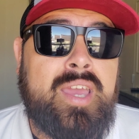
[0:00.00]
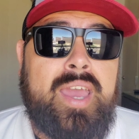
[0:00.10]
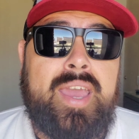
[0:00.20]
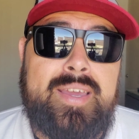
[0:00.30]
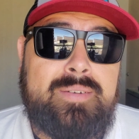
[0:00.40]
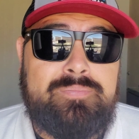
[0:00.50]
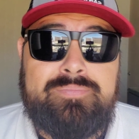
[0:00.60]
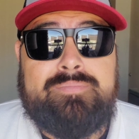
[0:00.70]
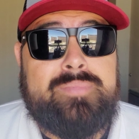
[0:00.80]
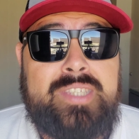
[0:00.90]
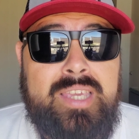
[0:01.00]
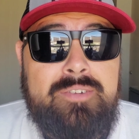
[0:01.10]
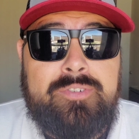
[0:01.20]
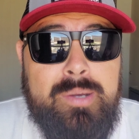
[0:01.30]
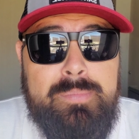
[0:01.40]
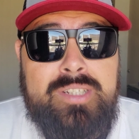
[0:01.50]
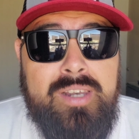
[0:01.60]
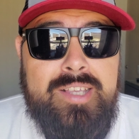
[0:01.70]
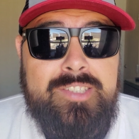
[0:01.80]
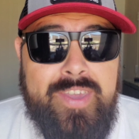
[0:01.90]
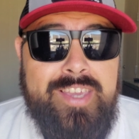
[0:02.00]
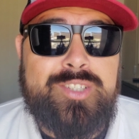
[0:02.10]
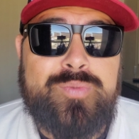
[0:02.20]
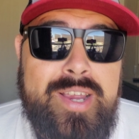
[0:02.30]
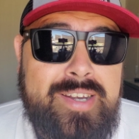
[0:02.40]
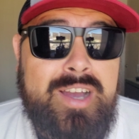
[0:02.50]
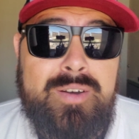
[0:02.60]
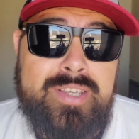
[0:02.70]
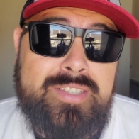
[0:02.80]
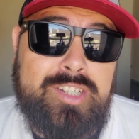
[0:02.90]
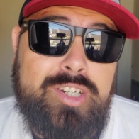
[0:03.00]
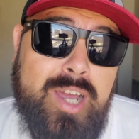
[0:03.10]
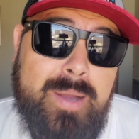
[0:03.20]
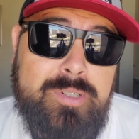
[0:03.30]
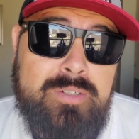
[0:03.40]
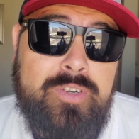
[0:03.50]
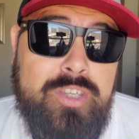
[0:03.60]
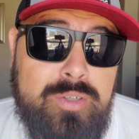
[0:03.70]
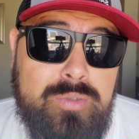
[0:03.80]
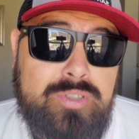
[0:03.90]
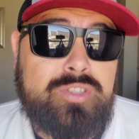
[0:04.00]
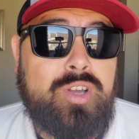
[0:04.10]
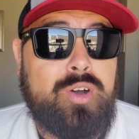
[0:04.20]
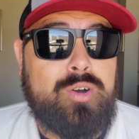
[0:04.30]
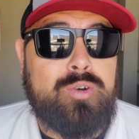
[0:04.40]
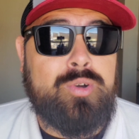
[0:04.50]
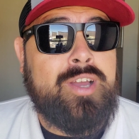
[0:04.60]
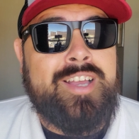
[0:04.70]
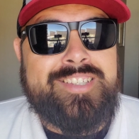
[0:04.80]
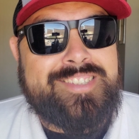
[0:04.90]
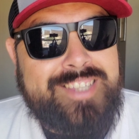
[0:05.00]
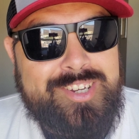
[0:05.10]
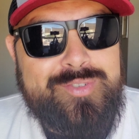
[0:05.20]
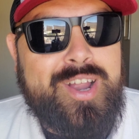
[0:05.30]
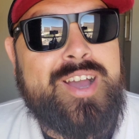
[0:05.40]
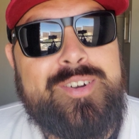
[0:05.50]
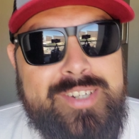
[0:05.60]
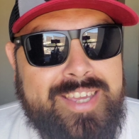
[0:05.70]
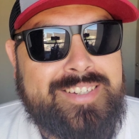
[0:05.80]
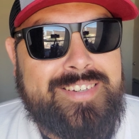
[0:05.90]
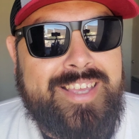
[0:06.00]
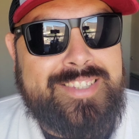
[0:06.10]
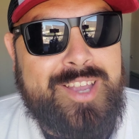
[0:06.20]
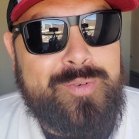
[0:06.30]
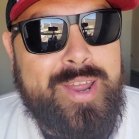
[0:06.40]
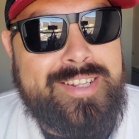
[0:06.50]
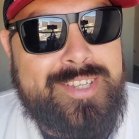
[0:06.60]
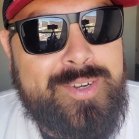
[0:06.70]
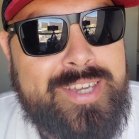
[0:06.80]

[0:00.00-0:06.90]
and see if coming to Las Vegas right now is a good option for you. So stick around and let's get right to